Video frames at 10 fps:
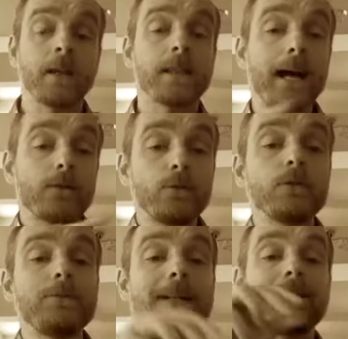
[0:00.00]
that's
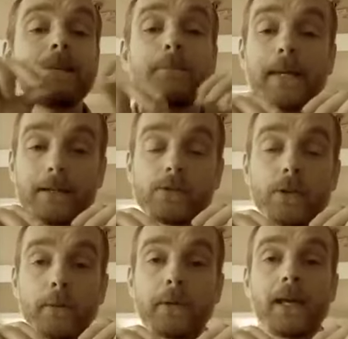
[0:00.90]
automatically picked
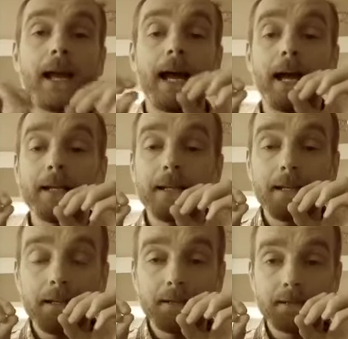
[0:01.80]
up and it
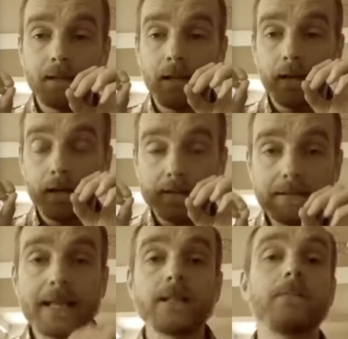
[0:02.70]
is
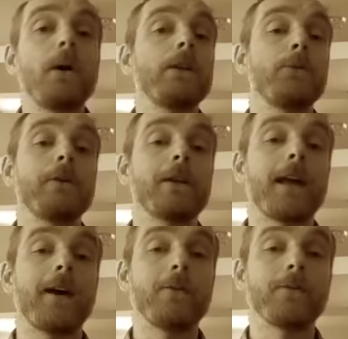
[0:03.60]
sent to my Twitter
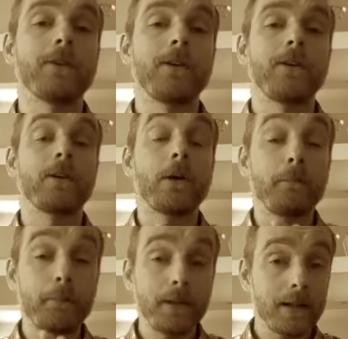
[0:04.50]
account,
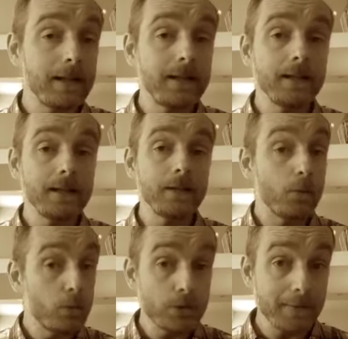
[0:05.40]
completely
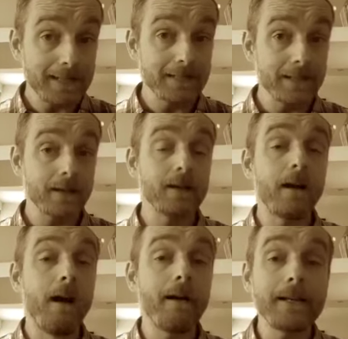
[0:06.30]
automatic,
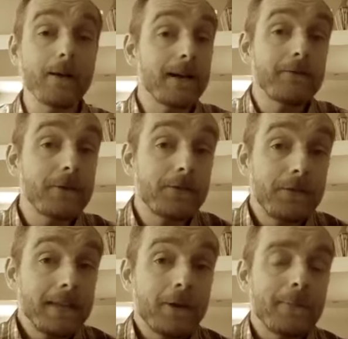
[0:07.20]
and I don't have to
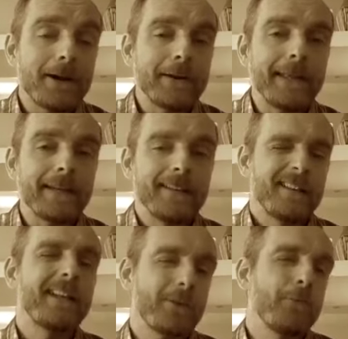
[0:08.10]
think about it.
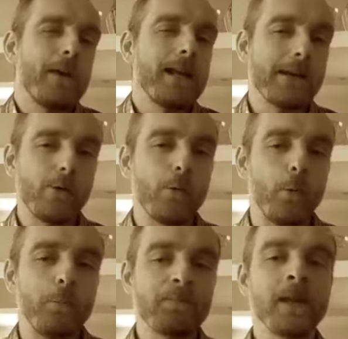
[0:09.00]
And that's really
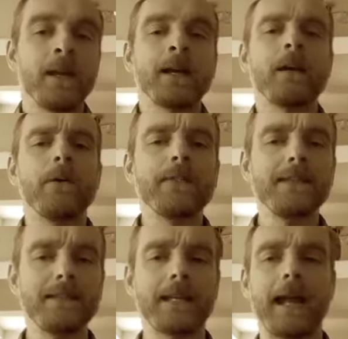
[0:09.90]
cool. Now on
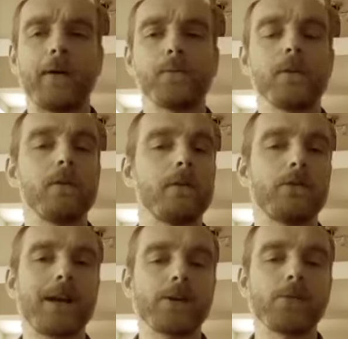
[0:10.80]
this account, the law of
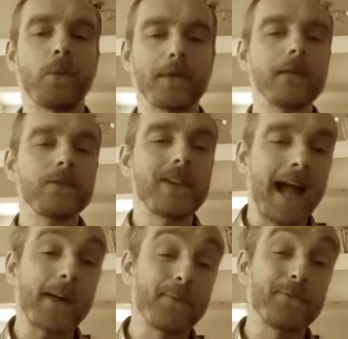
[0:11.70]
attraction one, that doesn't
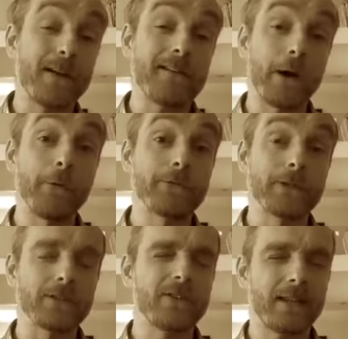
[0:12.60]
happen very
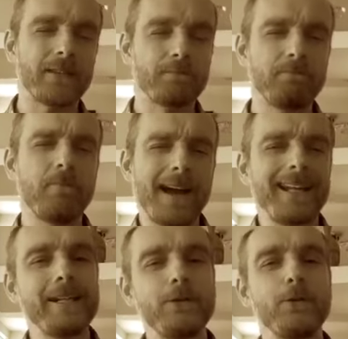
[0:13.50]
often because there's
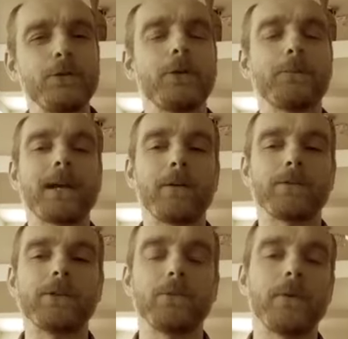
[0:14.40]
rarely news comes out
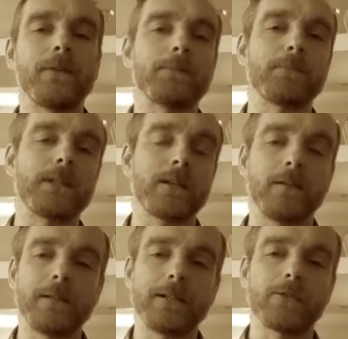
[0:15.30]
to do with this
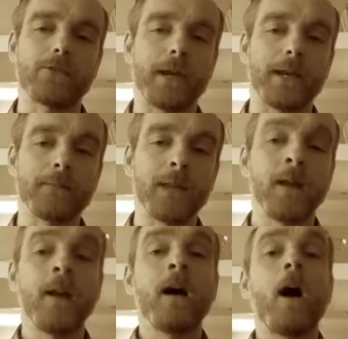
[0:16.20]
particular industry.
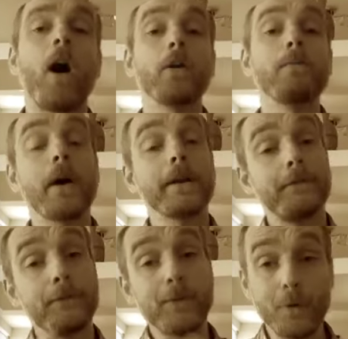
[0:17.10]
On my
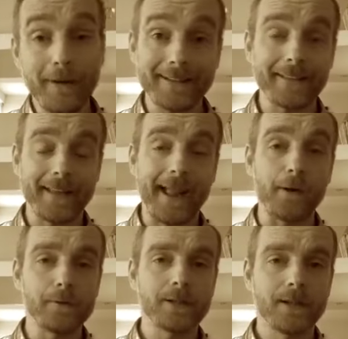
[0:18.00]
Forex
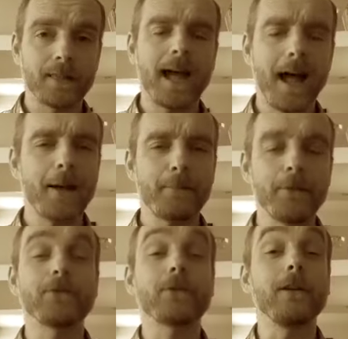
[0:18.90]
account, that
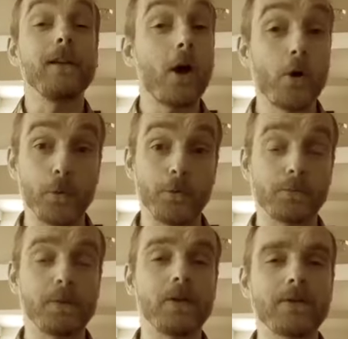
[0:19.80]
happens
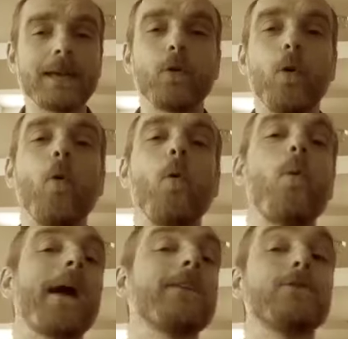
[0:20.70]
loads because there's
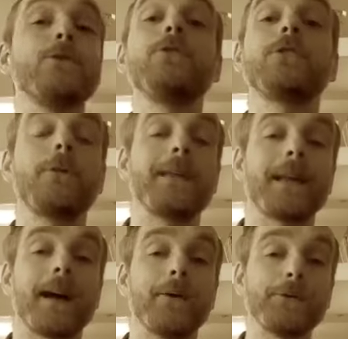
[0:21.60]
always news
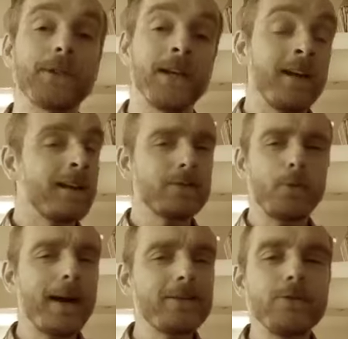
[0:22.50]
coming out. There's
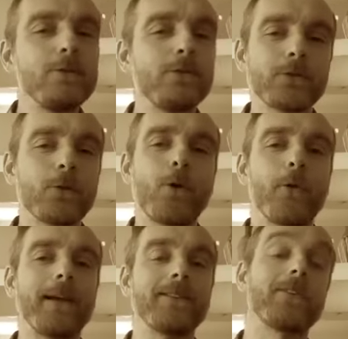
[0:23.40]
always news
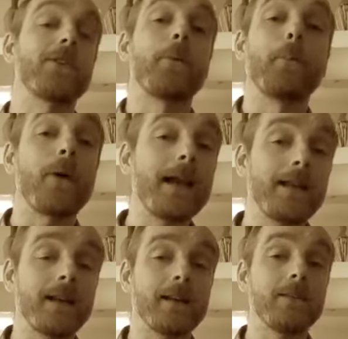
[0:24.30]
stories that are
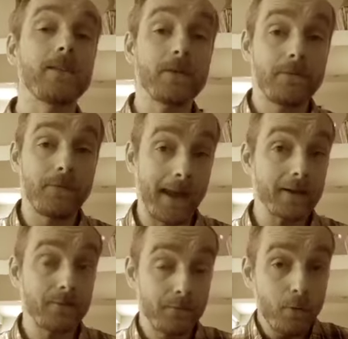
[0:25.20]
breaking that
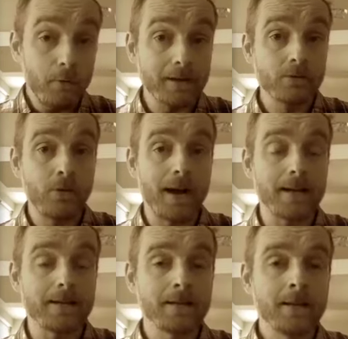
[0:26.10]
affect Forex
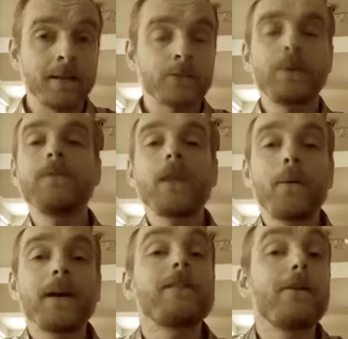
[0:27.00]
trade. So even
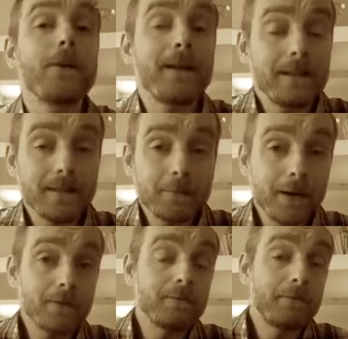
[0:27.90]
though I don't know anything
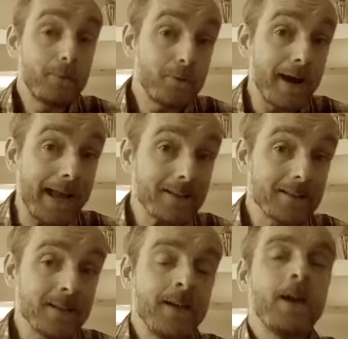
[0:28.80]
about
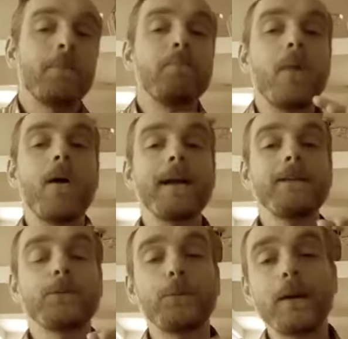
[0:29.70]
Forex,
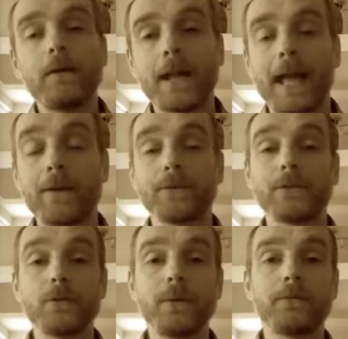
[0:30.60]
my Twitter account to
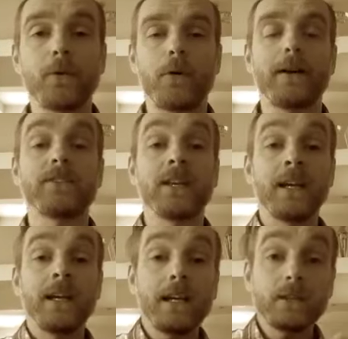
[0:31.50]
do with Forex
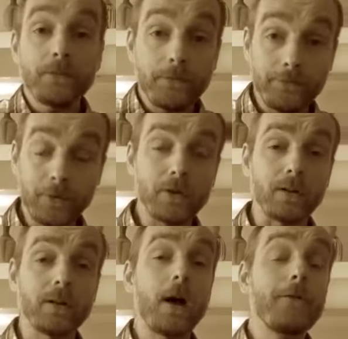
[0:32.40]
is
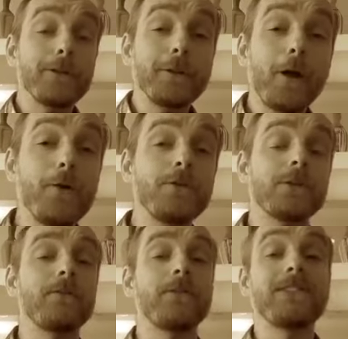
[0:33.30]
full of loads
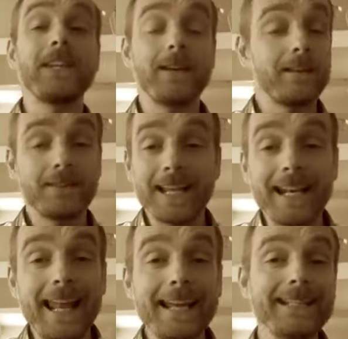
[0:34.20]
of the
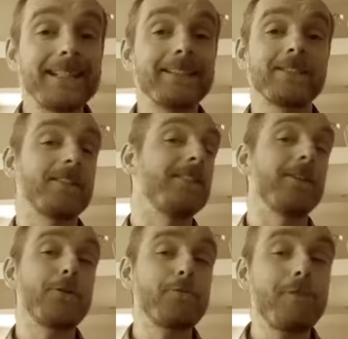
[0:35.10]
latest and
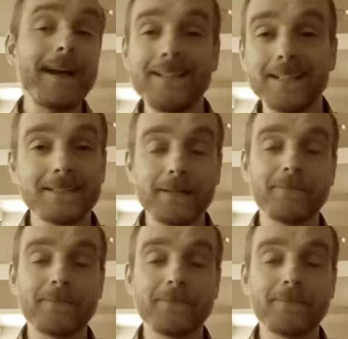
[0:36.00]
the greatest